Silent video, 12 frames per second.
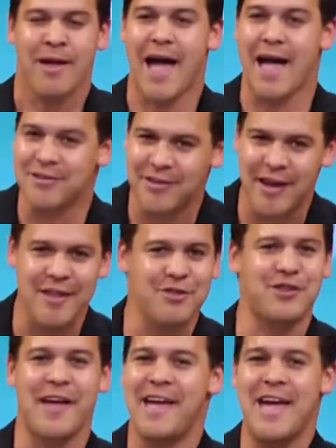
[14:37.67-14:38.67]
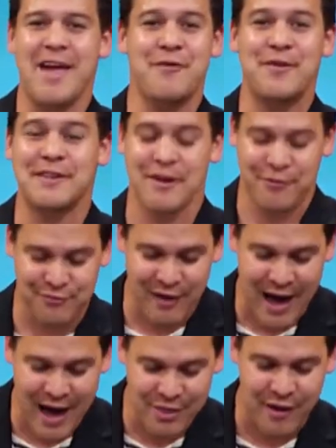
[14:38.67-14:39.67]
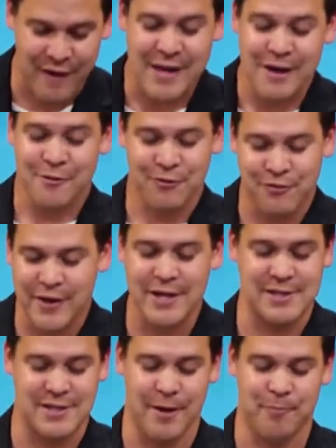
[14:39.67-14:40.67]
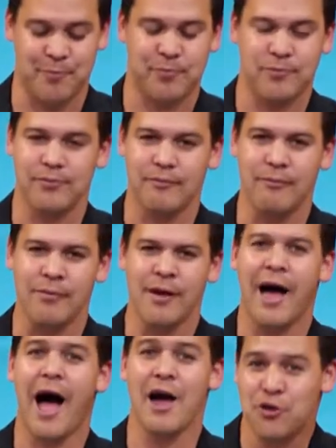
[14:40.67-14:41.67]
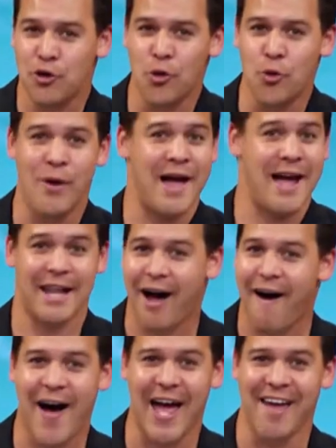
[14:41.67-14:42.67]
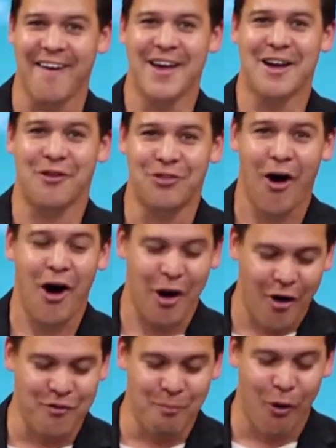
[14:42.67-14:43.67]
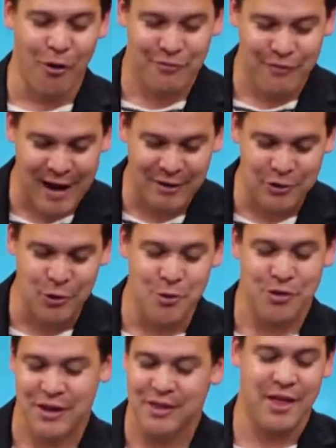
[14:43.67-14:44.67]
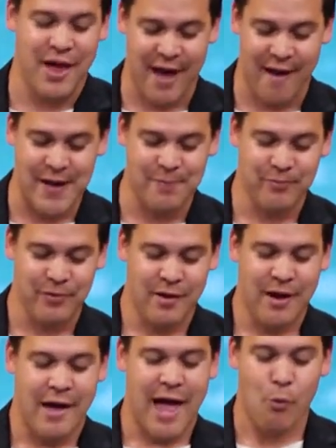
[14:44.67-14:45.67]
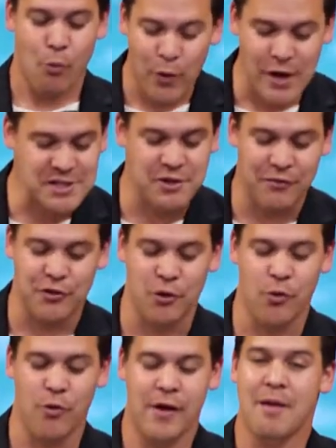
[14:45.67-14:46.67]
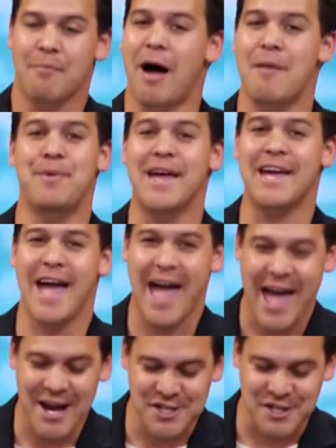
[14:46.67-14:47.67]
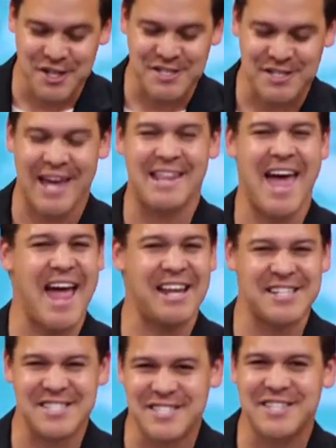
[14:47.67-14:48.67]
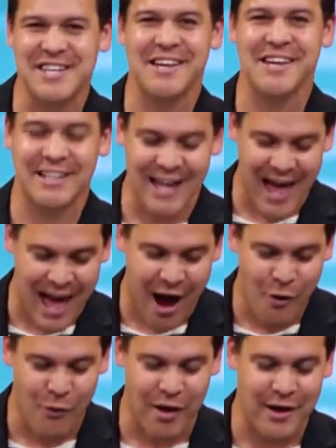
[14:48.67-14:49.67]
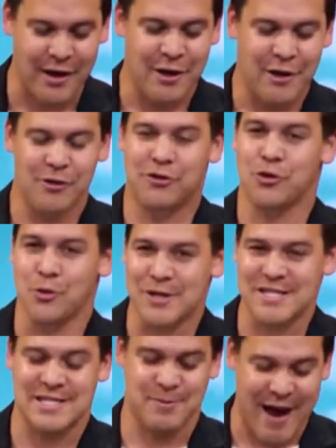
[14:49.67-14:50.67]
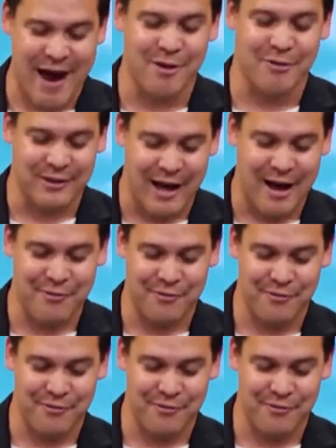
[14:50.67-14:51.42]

and yet the heavenly Father feeds them. Are you and I not of more value than they? And which of you, by being anxious, can add a single hour to his span of life?